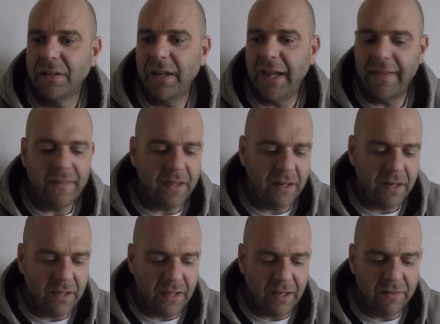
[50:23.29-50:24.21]
and
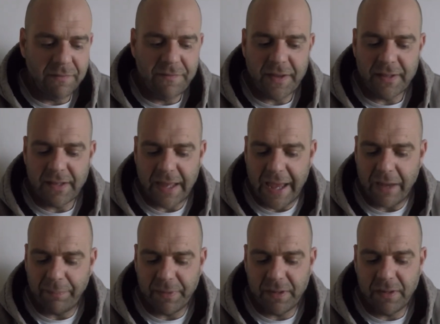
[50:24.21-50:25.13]
then an event
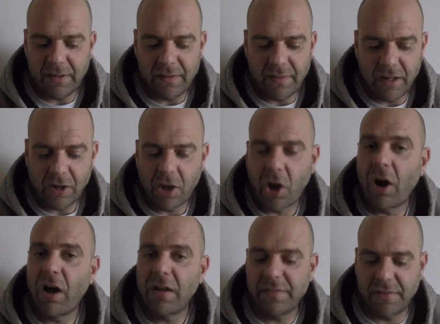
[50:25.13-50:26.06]
happened that
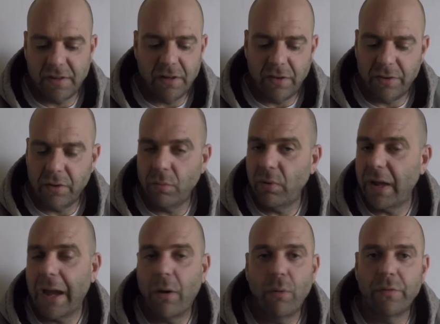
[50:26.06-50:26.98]
caused another
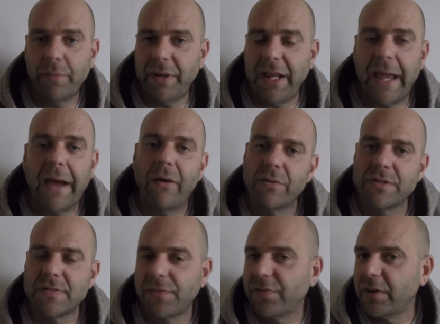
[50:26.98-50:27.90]
however many
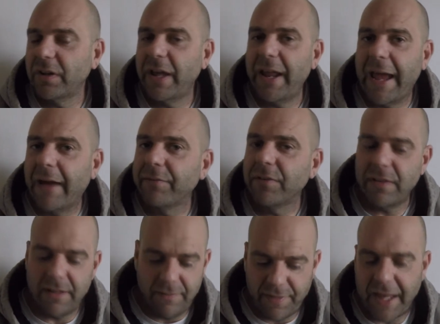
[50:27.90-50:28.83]
hours of sunlight after
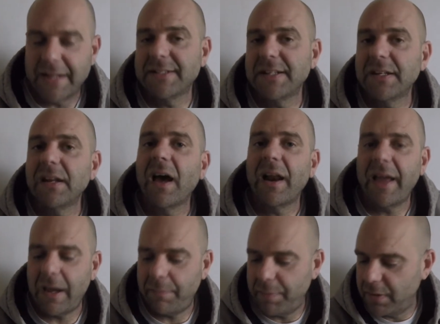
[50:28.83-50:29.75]
that, if that did not
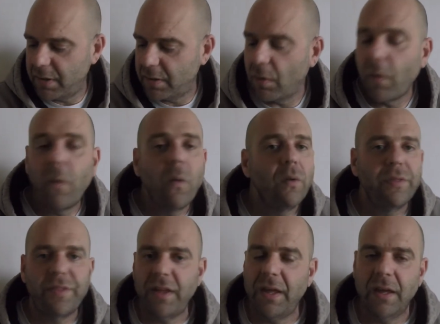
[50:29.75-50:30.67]
happen, then the whole
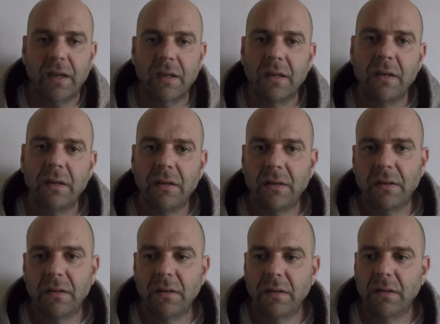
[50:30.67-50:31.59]
thing
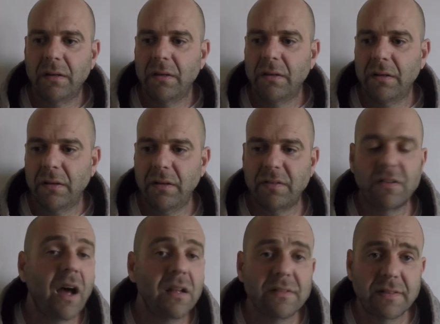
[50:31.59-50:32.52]
is
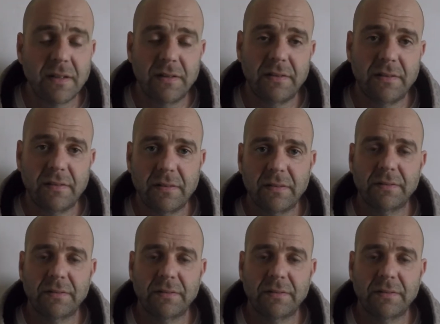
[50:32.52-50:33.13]
nonsense.